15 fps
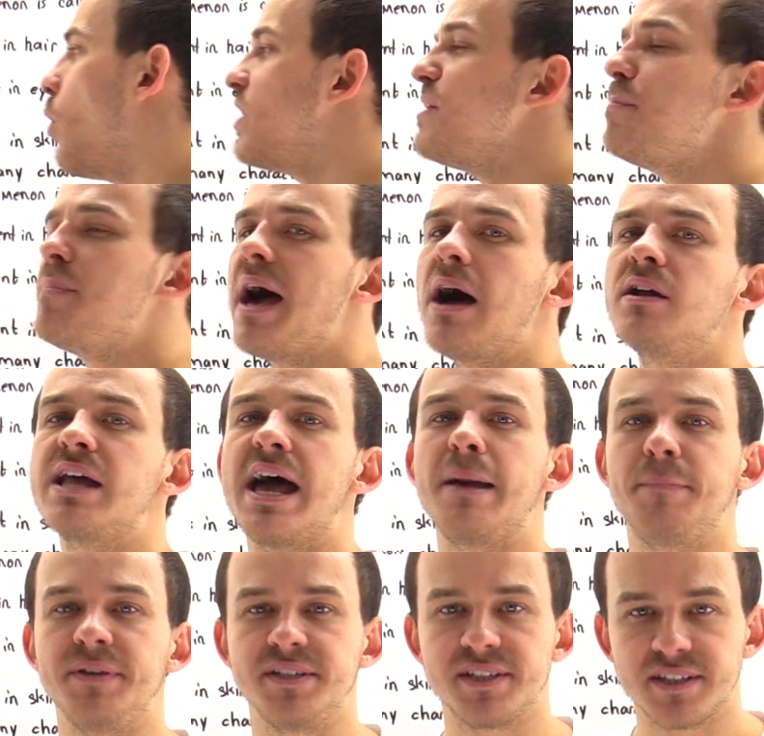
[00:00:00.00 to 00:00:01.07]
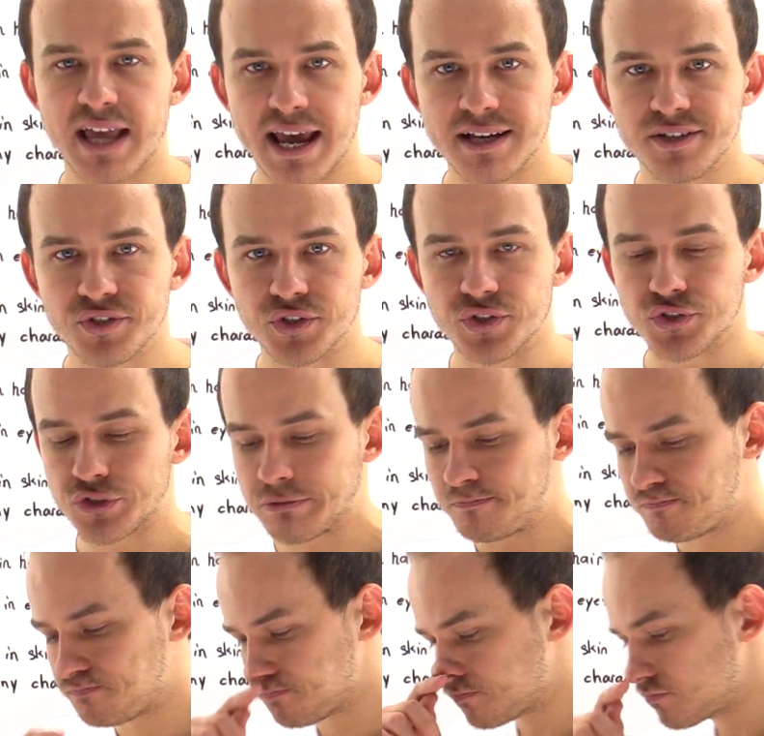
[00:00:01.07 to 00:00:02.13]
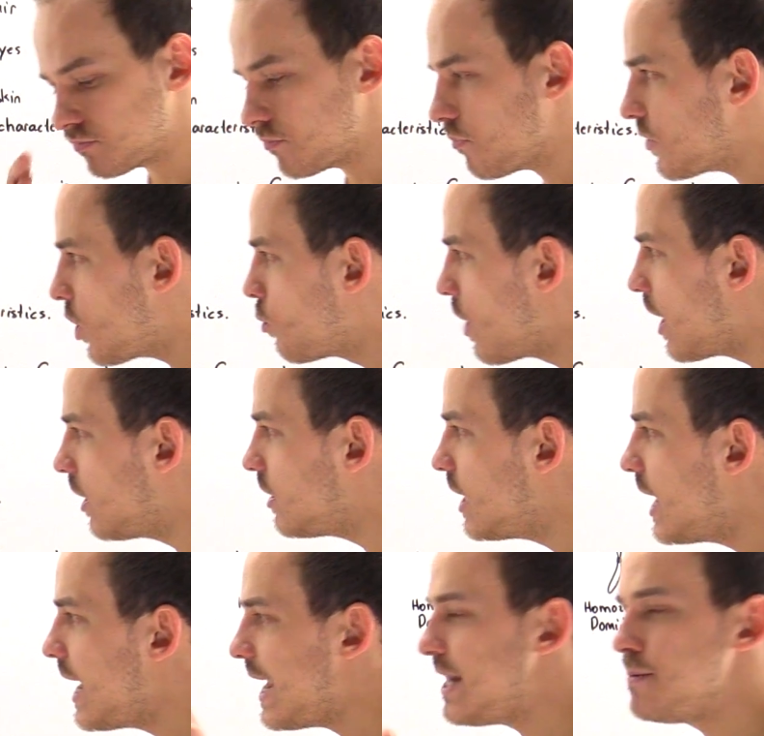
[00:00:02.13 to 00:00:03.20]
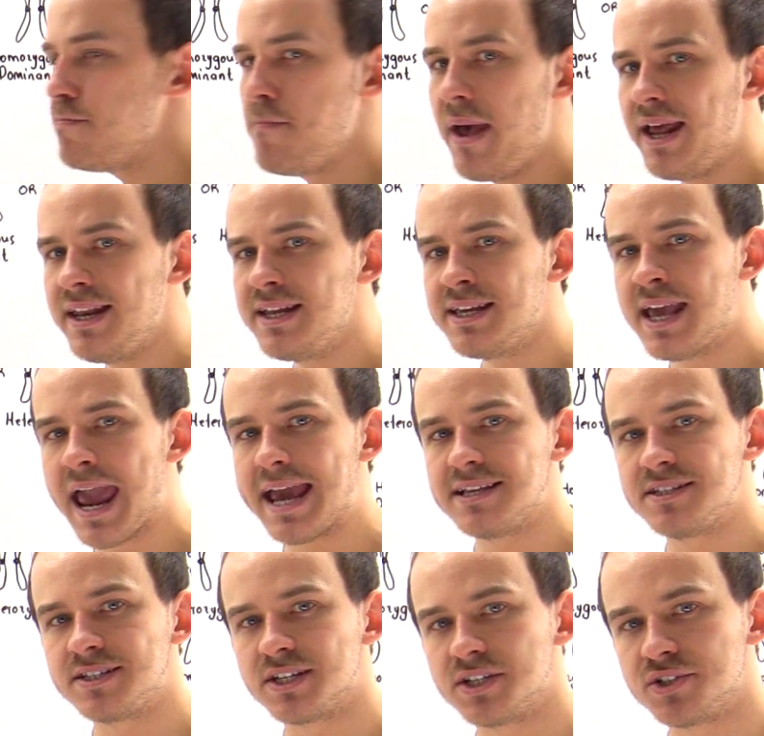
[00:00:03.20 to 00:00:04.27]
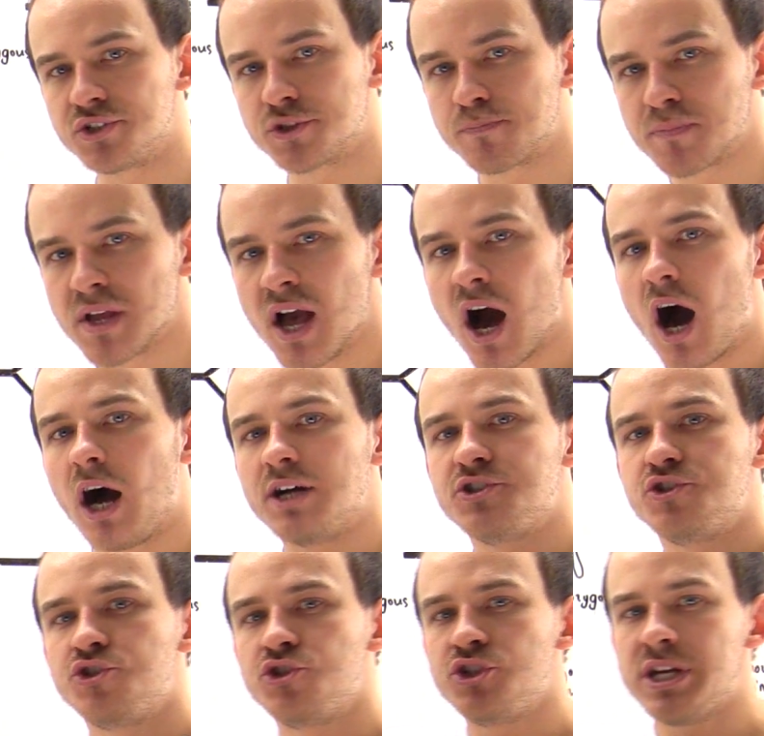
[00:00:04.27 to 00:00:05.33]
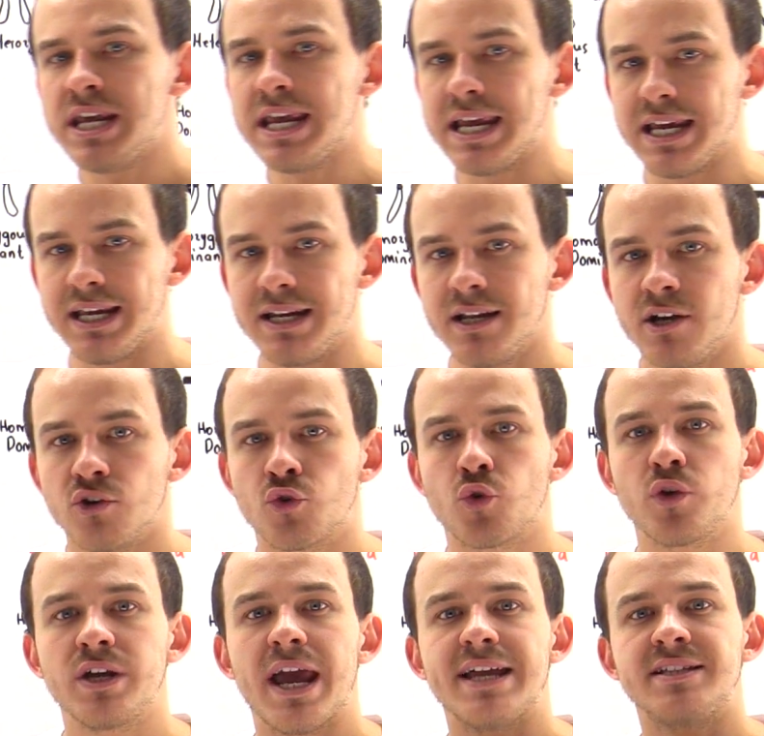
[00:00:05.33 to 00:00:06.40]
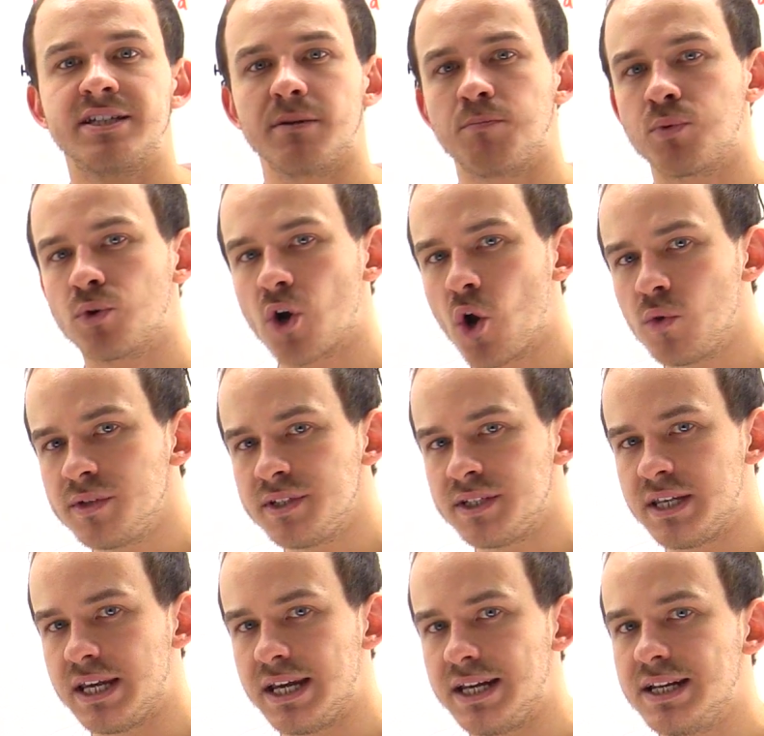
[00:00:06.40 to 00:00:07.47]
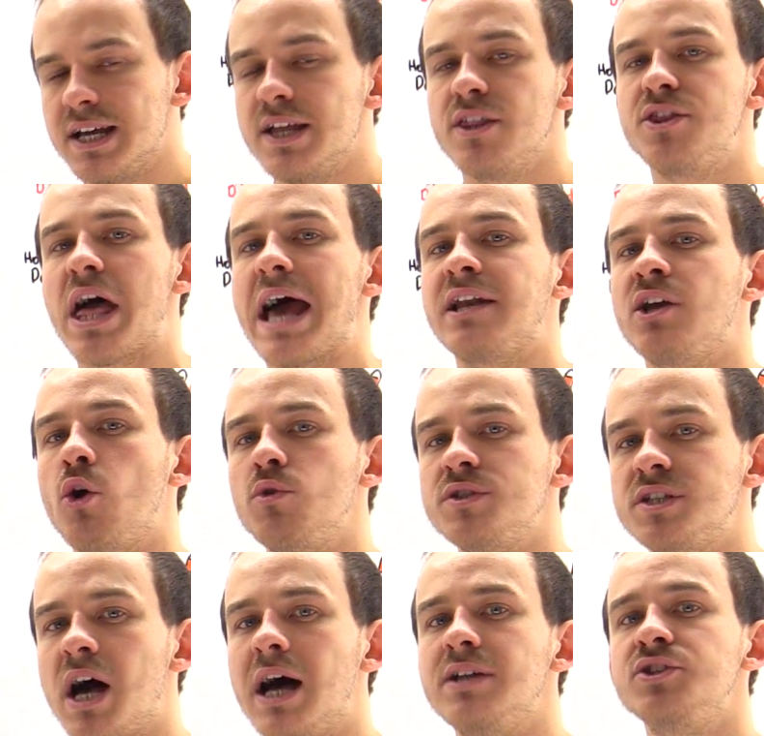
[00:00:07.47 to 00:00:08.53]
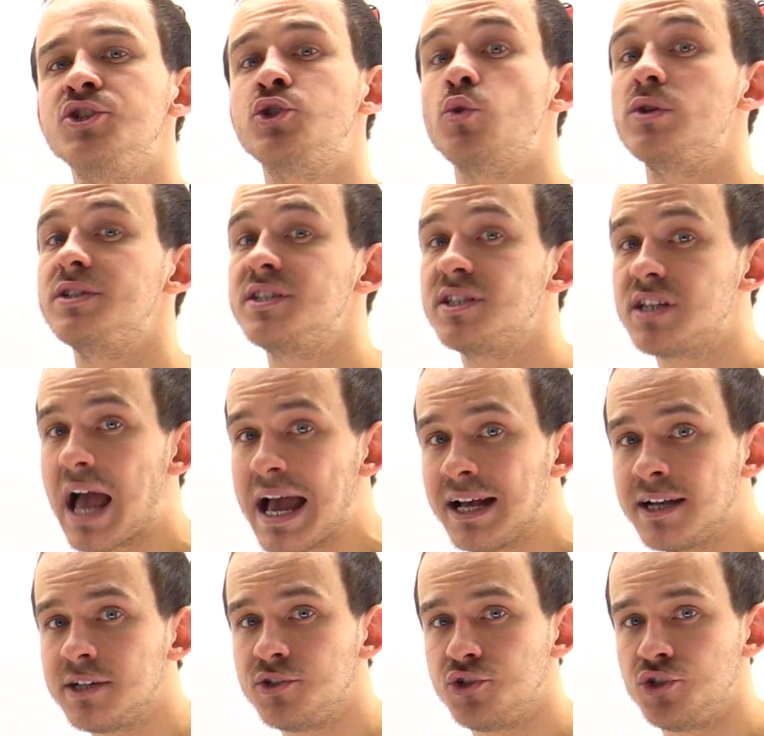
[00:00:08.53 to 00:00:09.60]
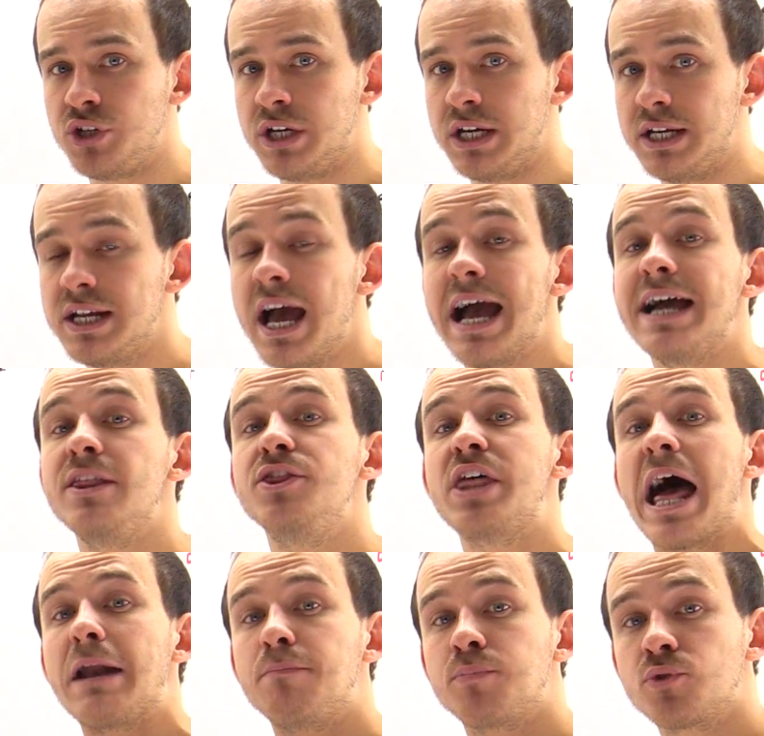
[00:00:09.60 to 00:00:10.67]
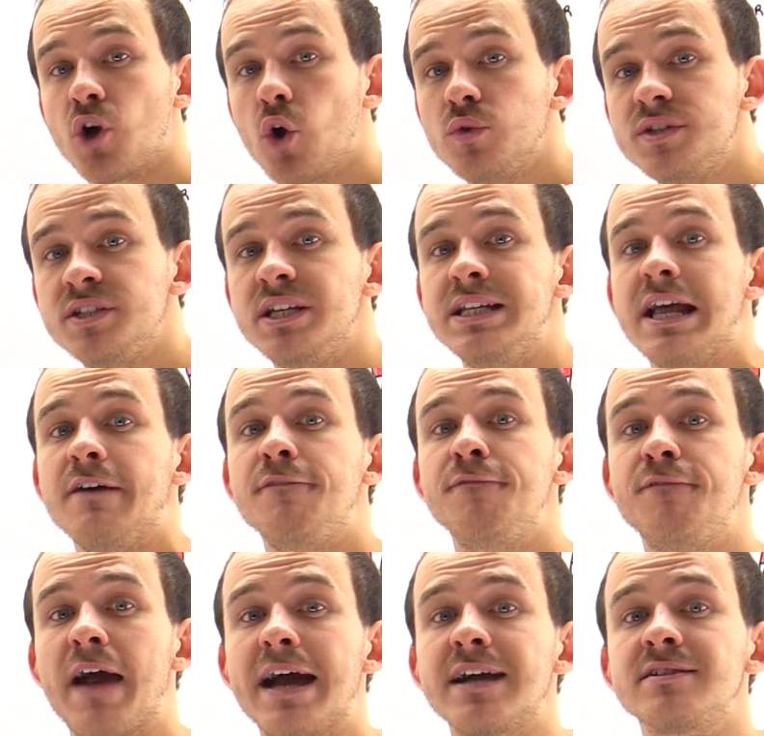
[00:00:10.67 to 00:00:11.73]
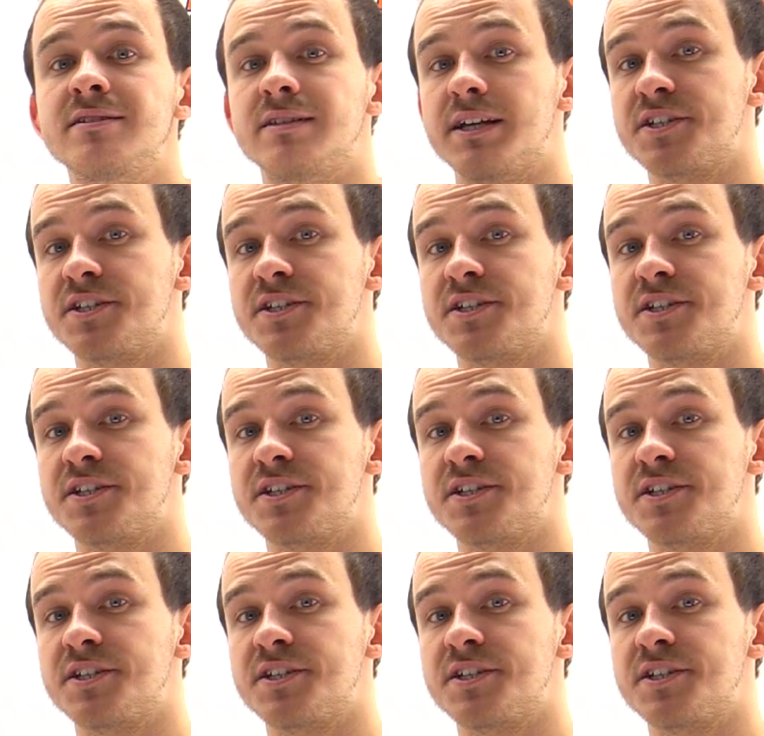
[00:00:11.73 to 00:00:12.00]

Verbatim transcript: what about epistasis? Well, in many cases, a gene creates a protein that goes on to a second gene, and that protein affects the